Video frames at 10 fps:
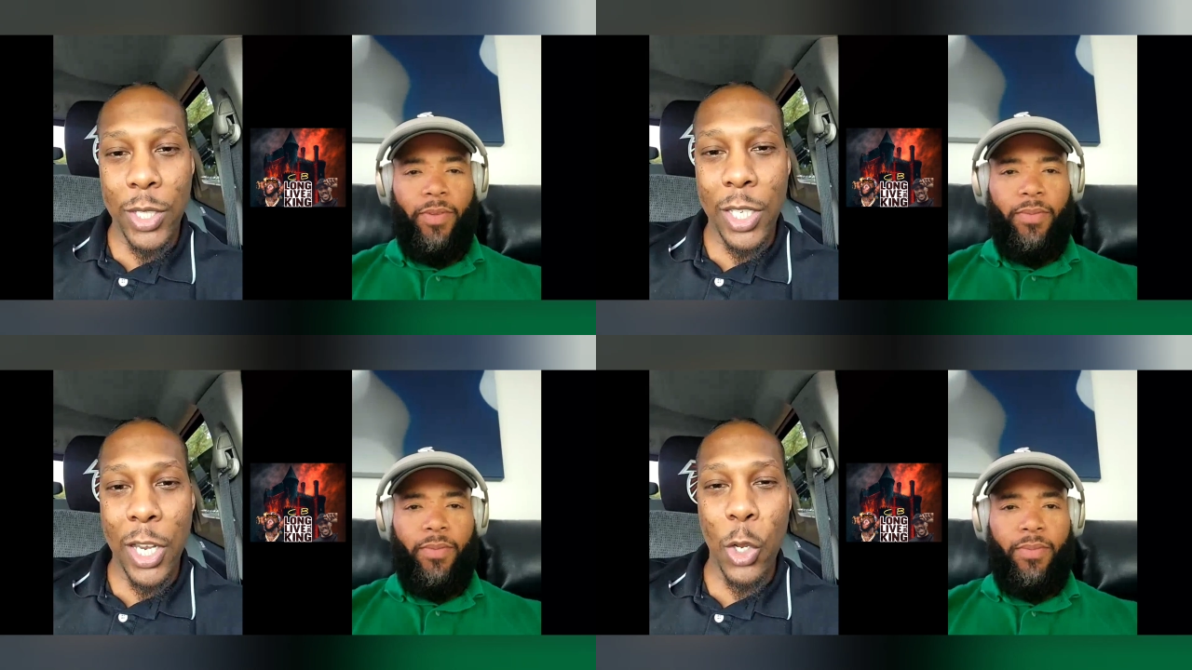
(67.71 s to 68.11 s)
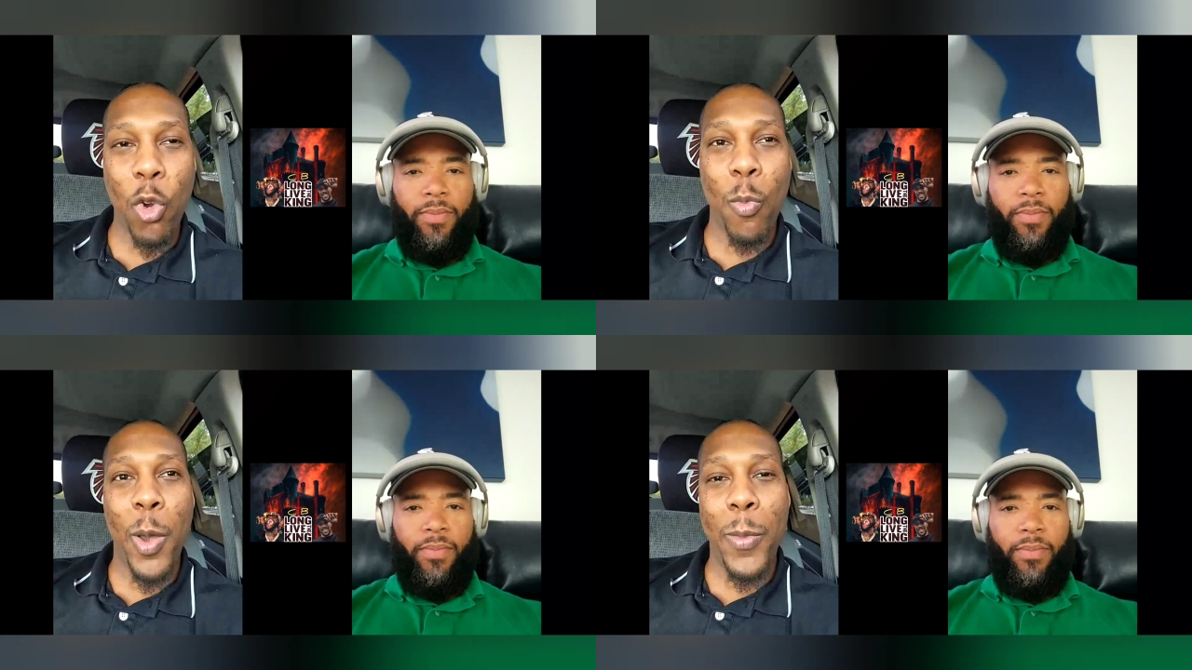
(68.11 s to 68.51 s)
Speaker 1: was on the tear? Do
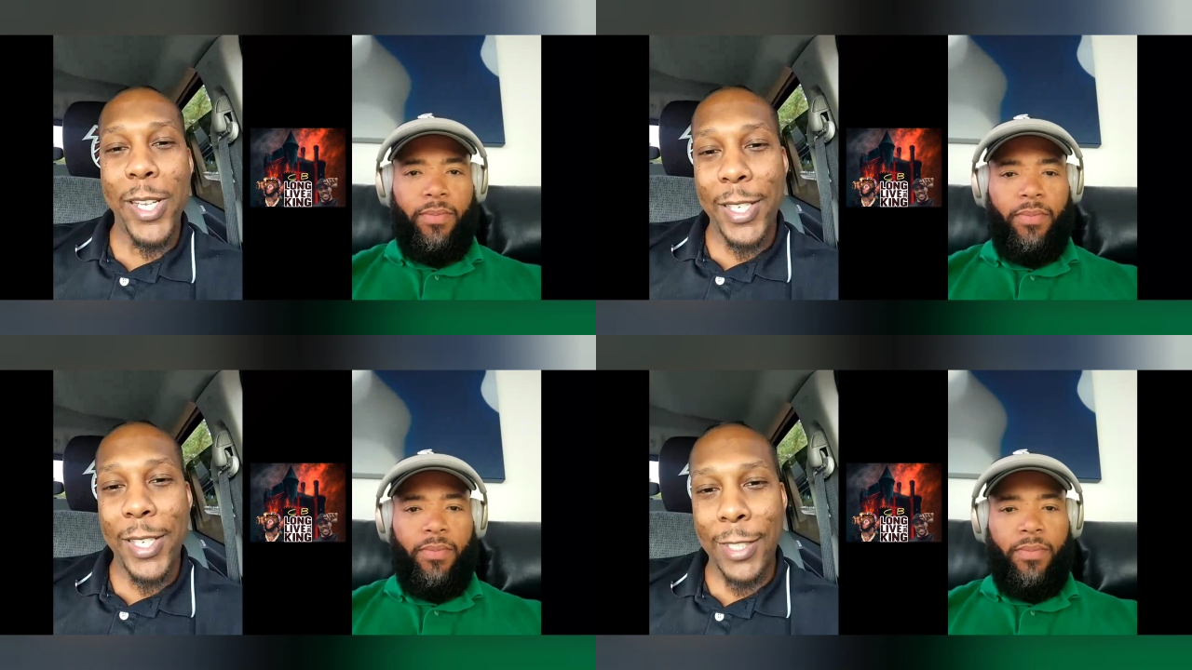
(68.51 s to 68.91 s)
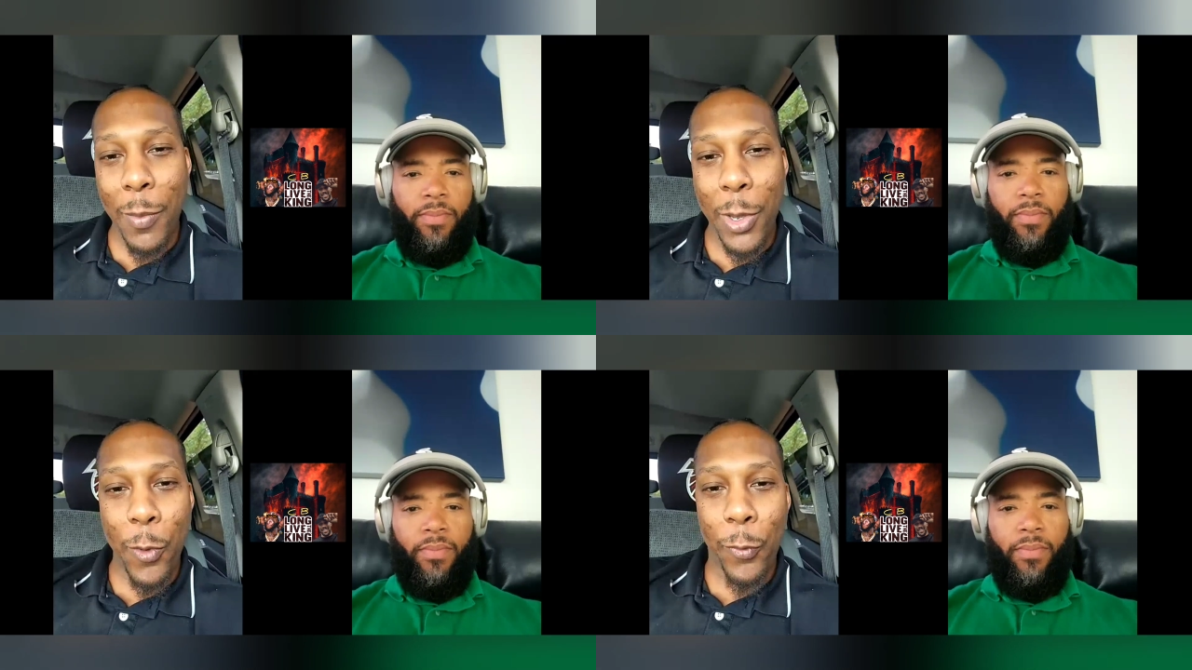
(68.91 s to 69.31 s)
you remember the
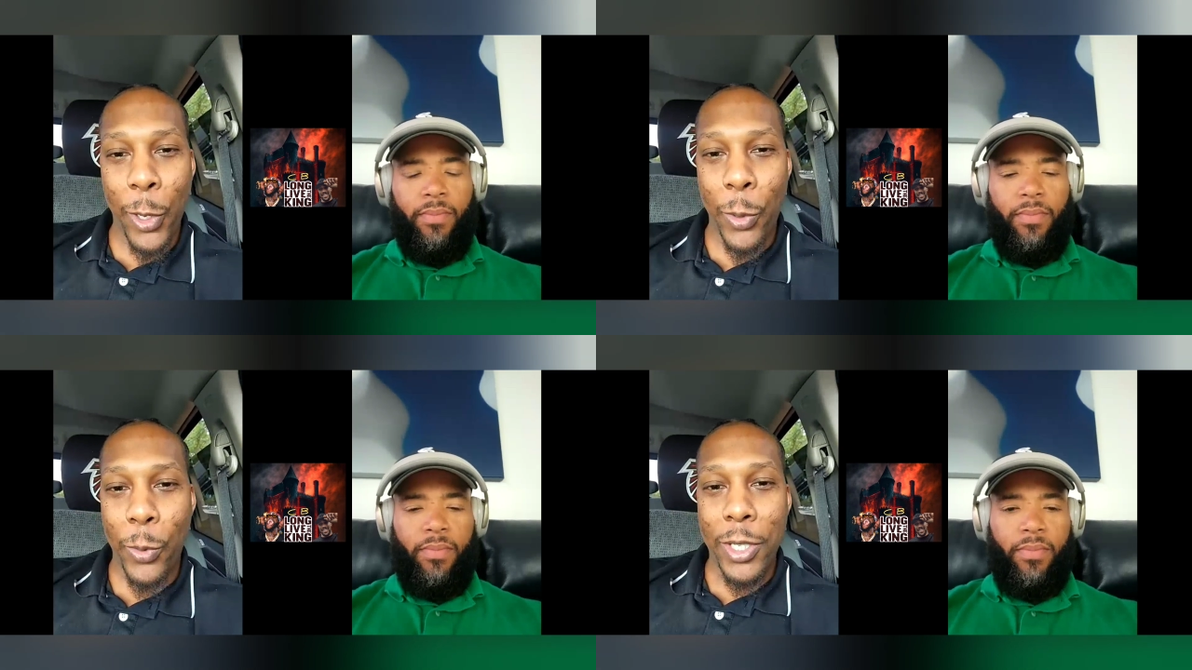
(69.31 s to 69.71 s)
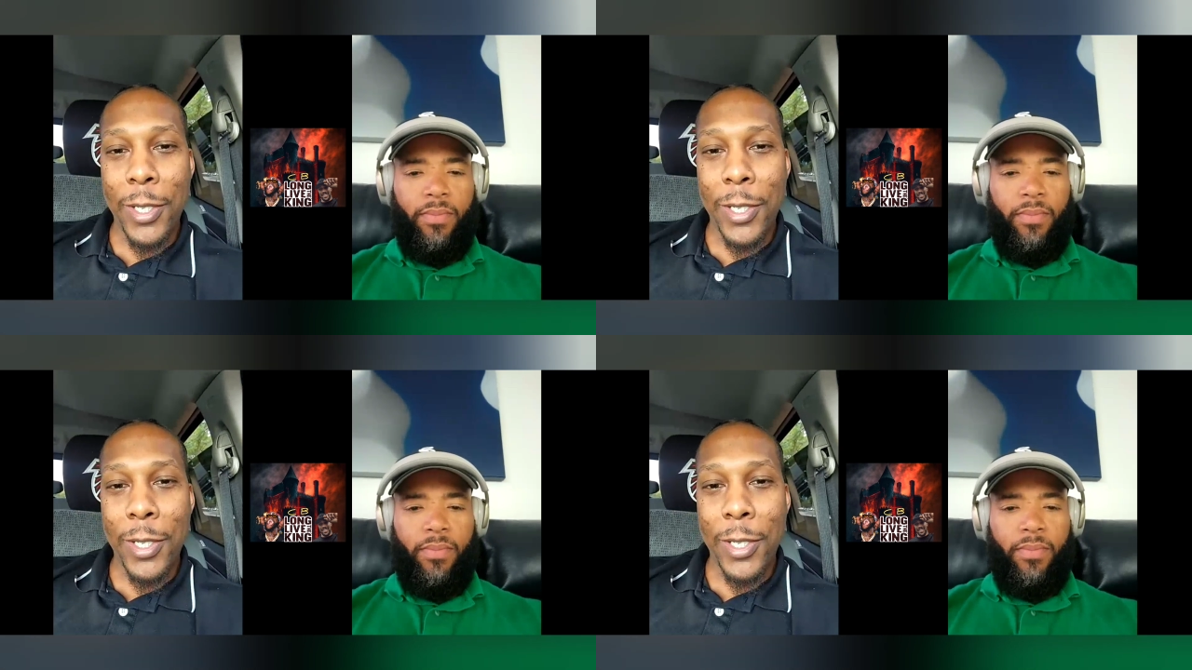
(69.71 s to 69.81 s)
excitement you felt?